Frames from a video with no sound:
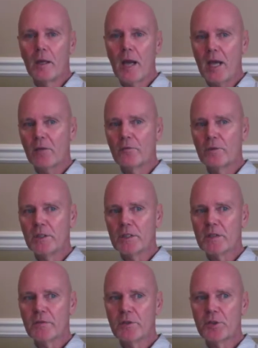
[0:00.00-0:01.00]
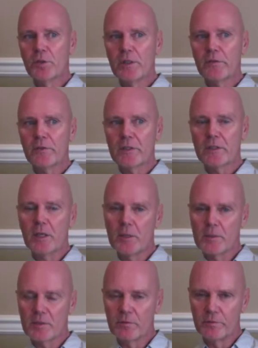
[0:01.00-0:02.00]
adverts for 2 different
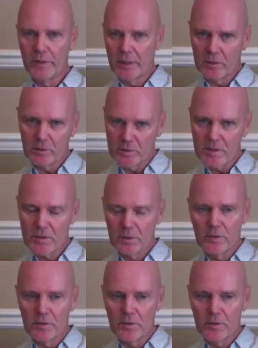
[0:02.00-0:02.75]
types of vehicles.